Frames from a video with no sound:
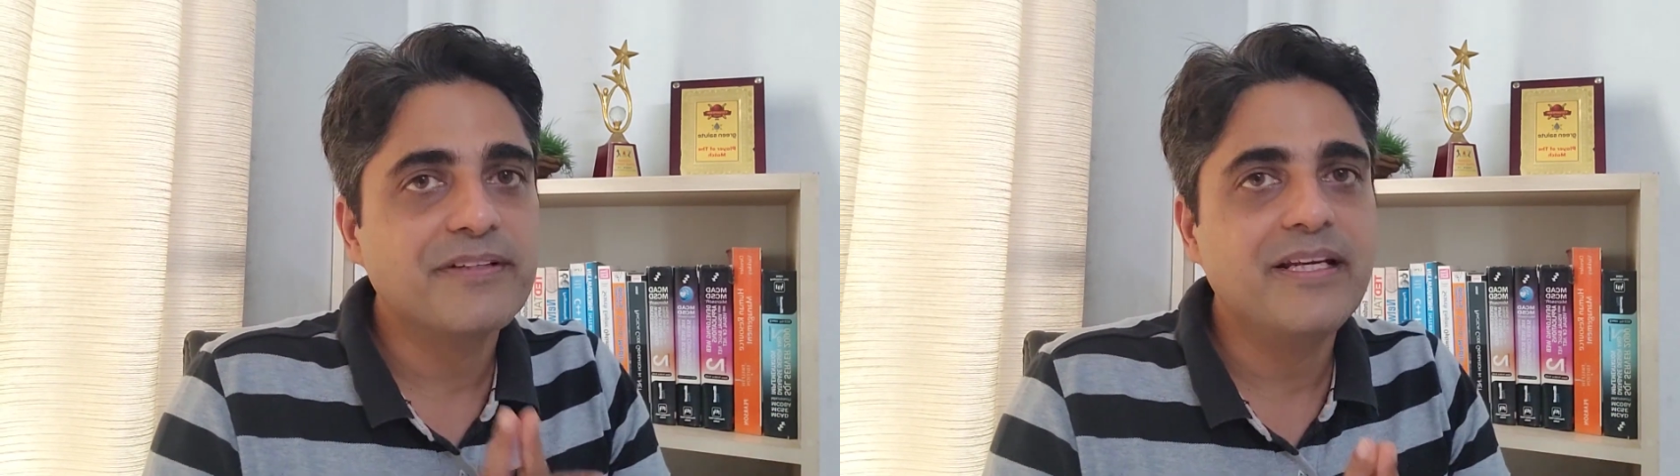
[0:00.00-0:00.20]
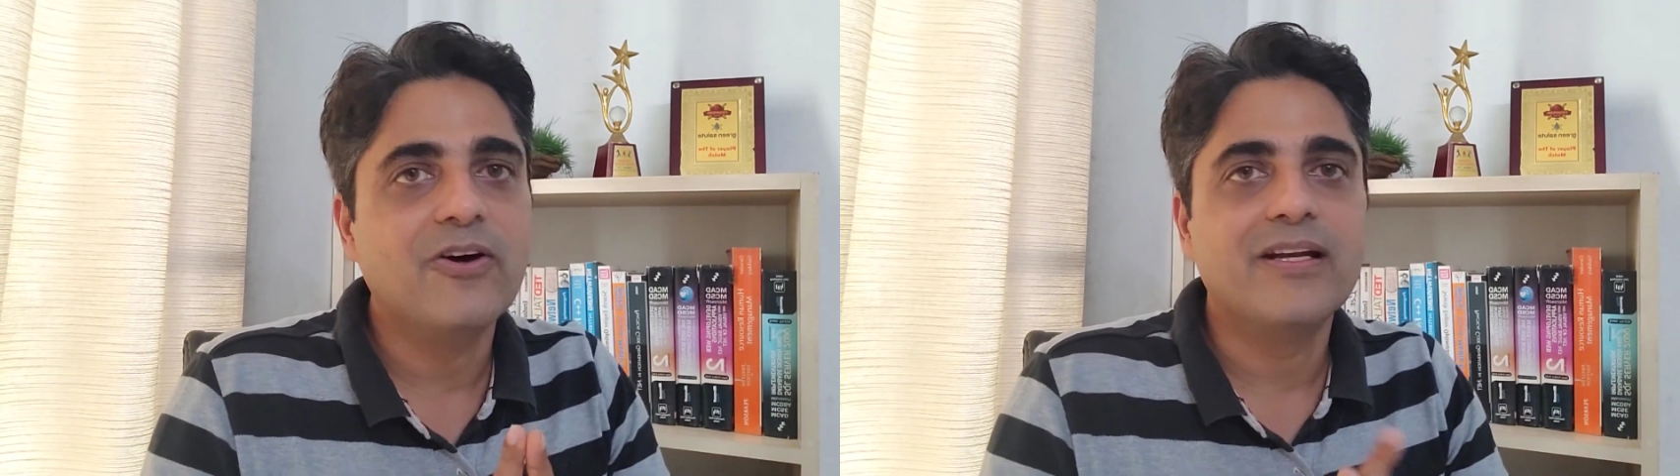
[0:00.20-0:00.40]

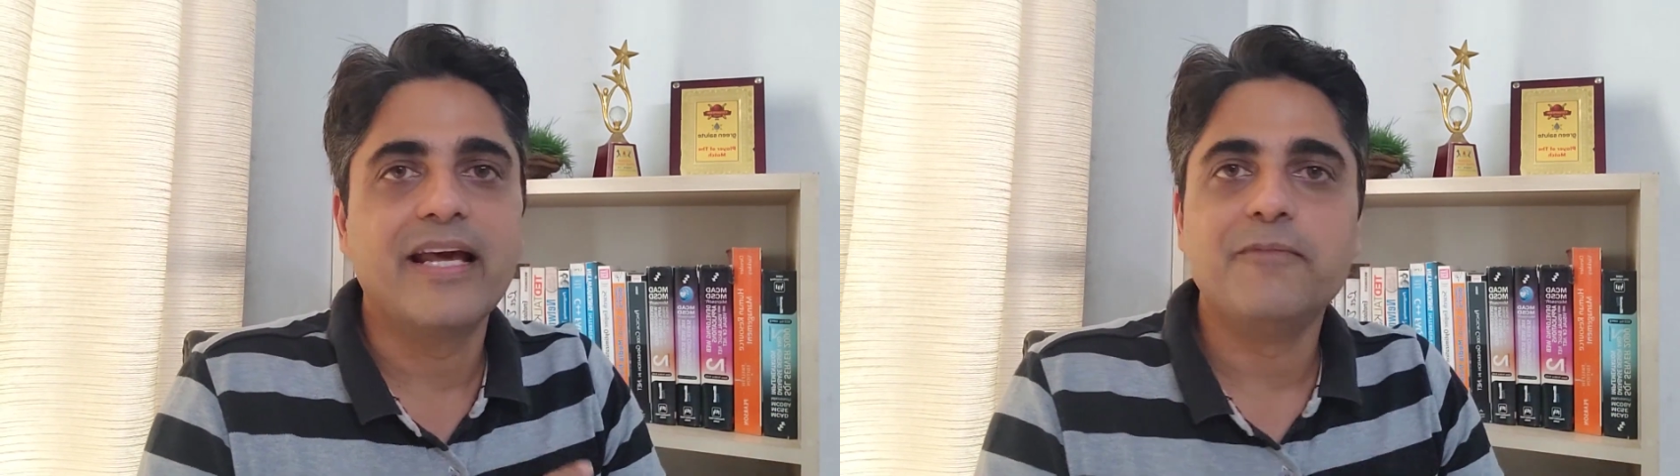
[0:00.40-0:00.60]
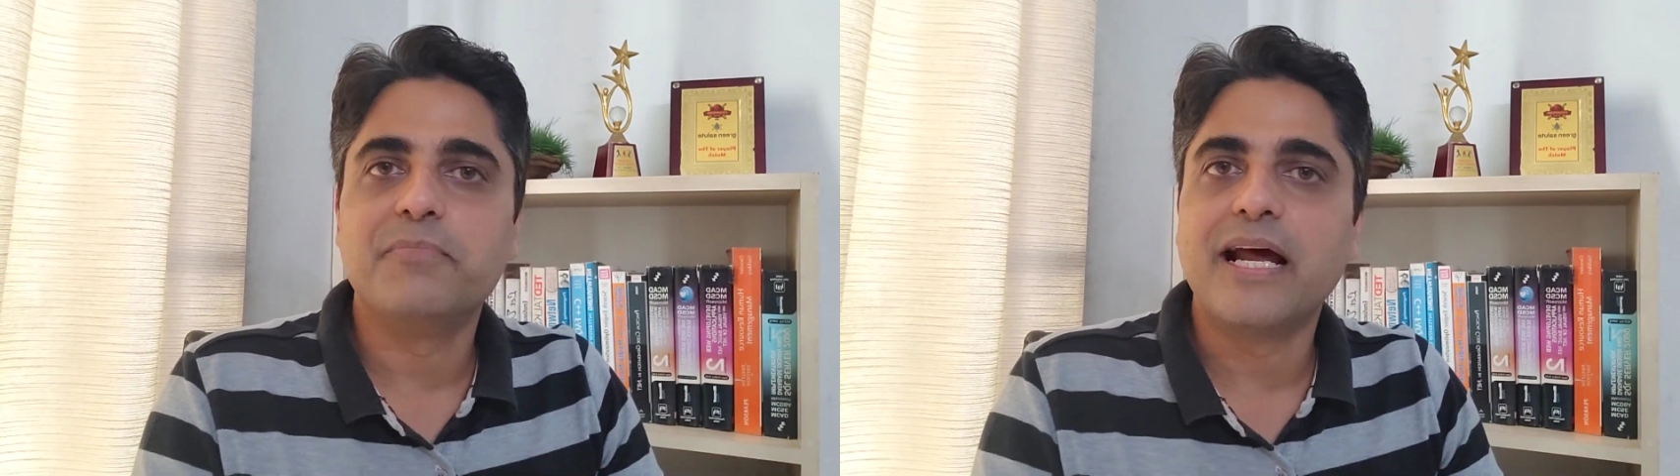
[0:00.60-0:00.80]
free
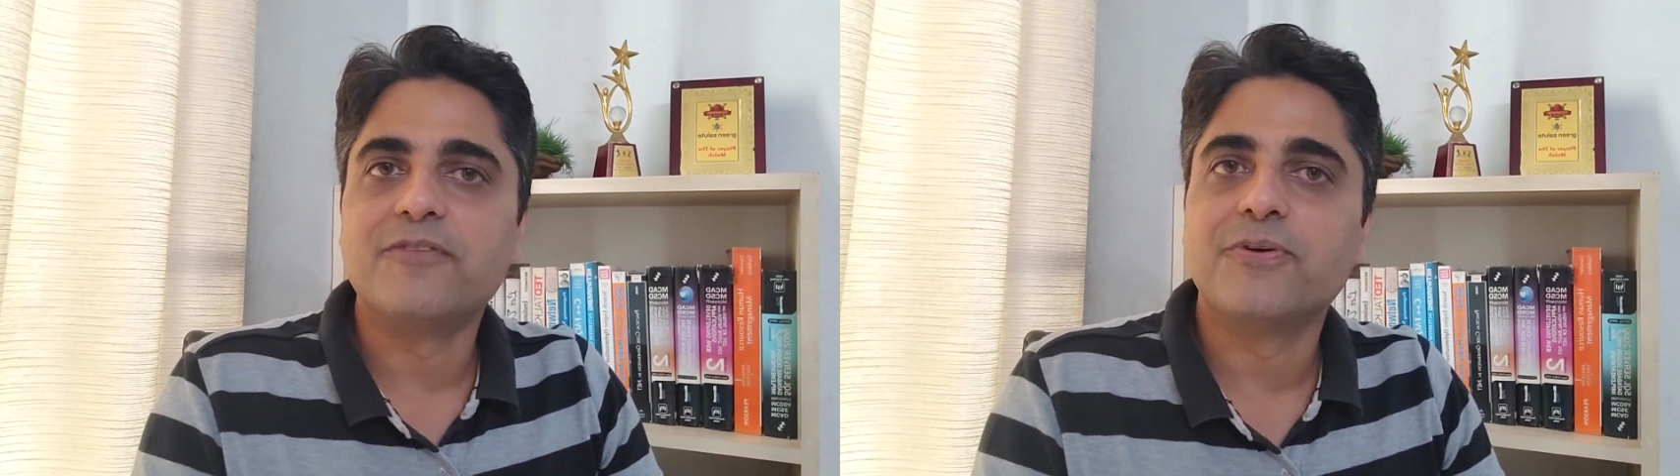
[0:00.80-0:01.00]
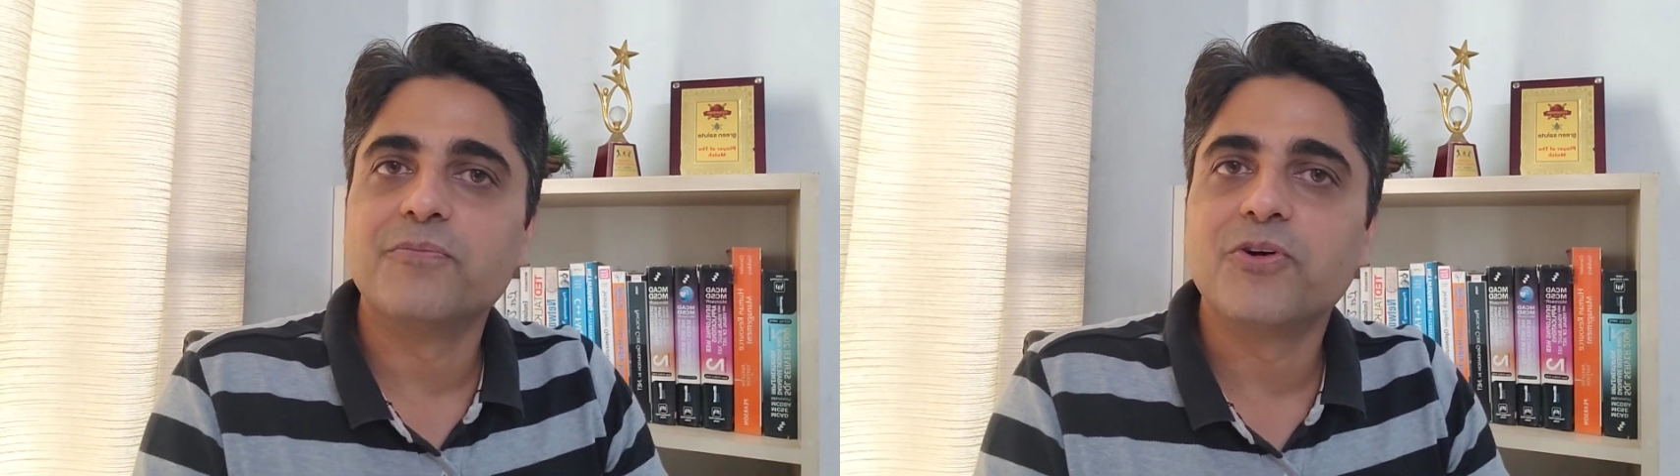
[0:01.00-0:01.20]
online
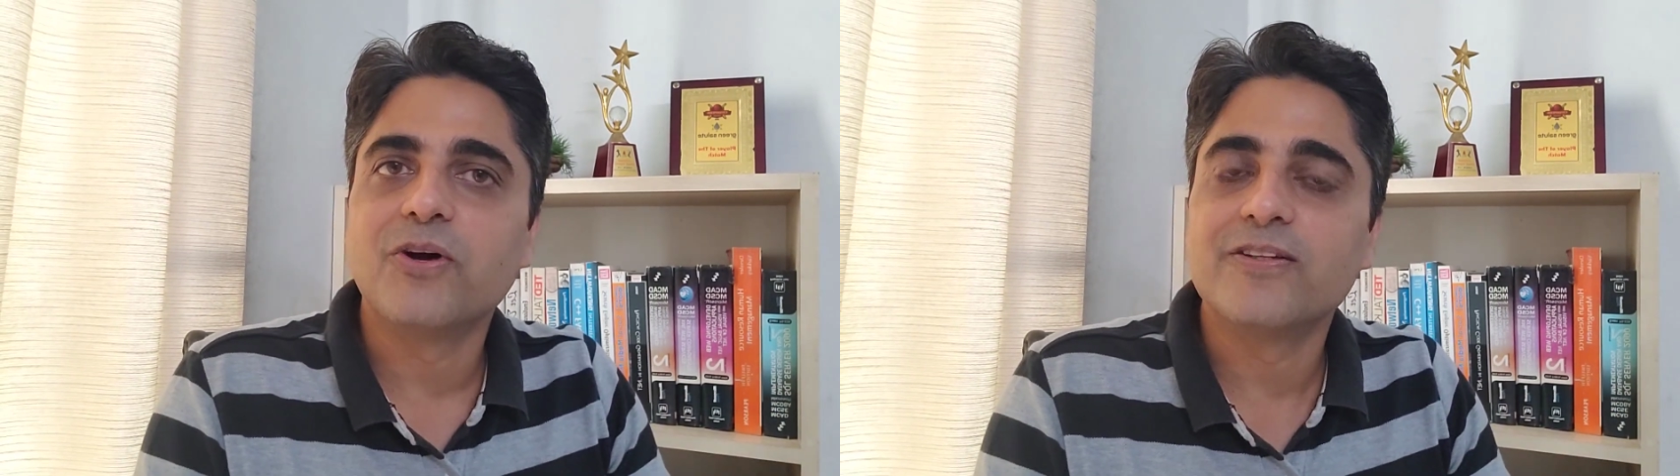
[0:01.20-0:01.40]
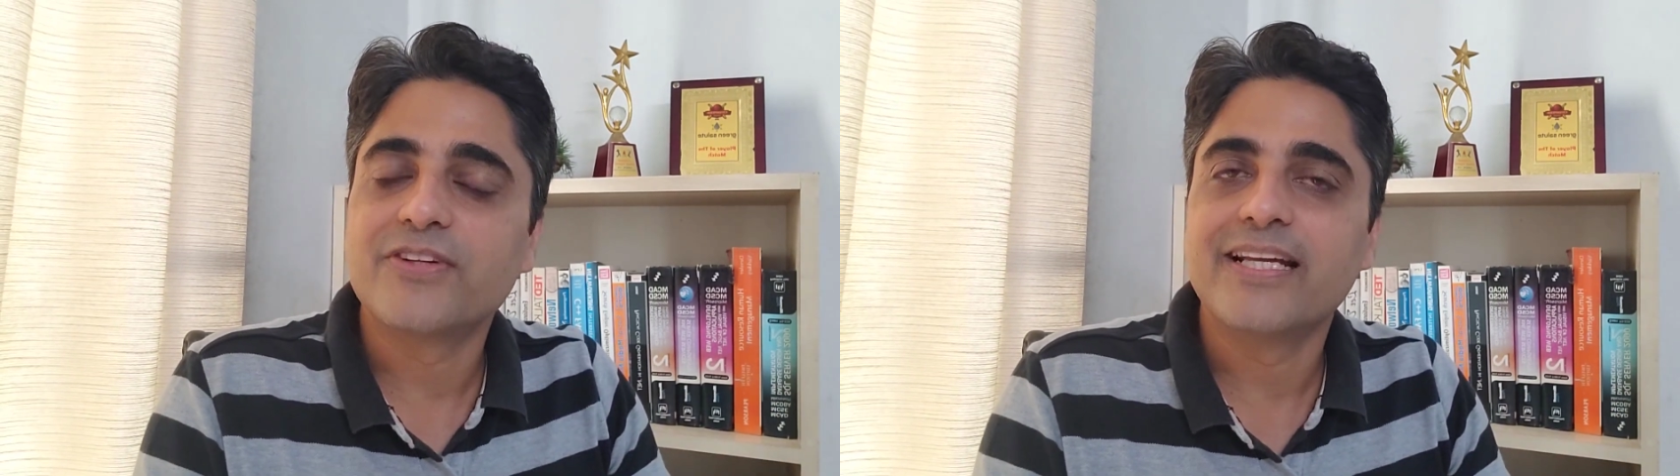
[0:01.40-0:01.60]
platform
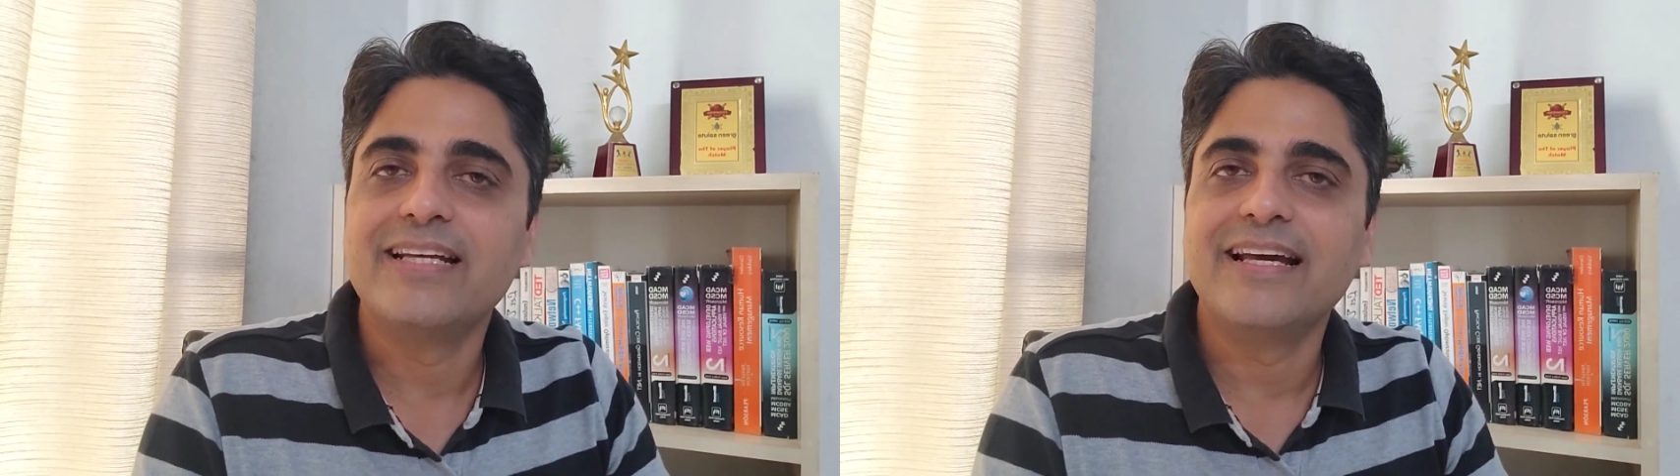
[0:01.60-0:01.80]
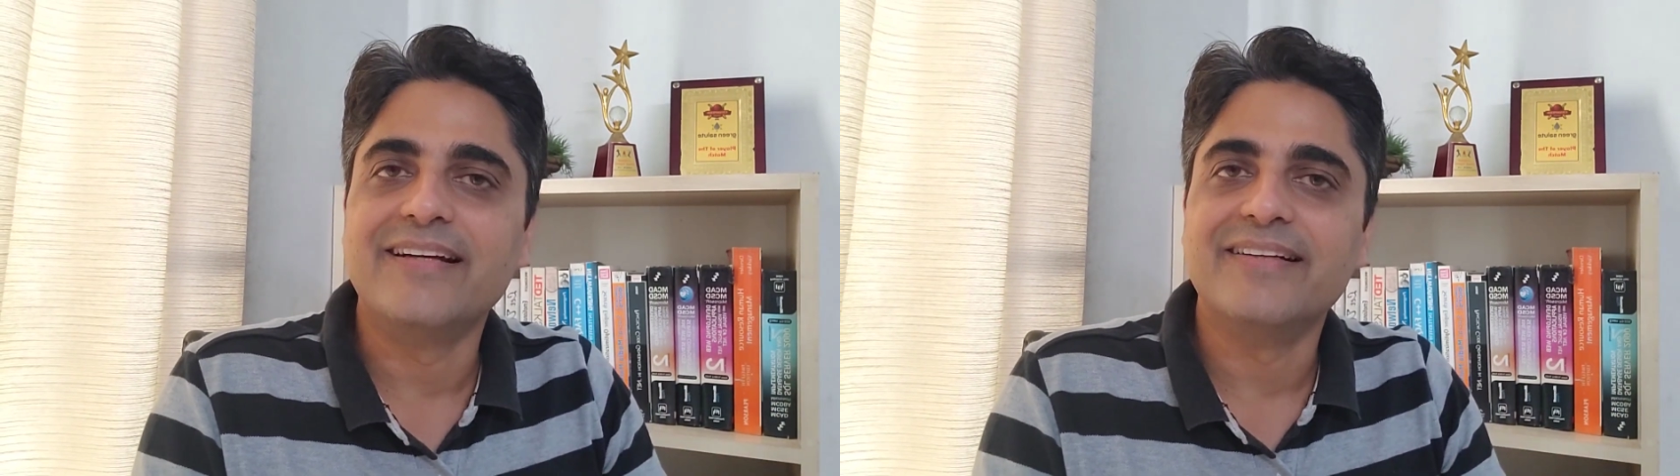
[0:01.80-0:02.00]
called
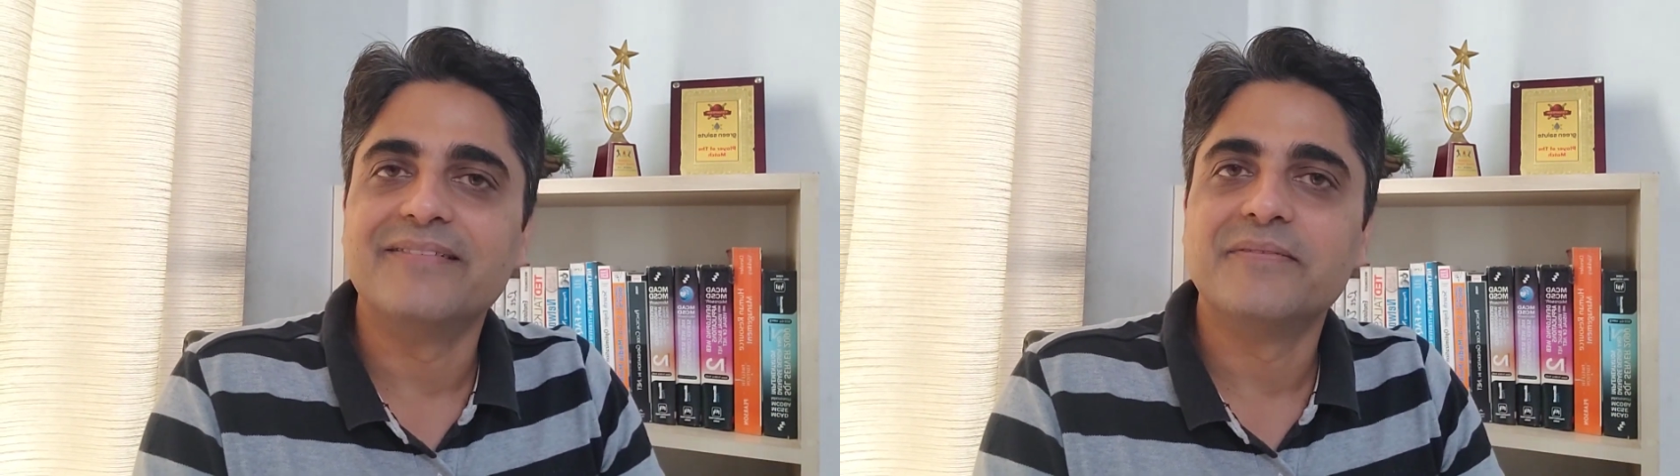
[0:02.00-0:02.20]
Trailhead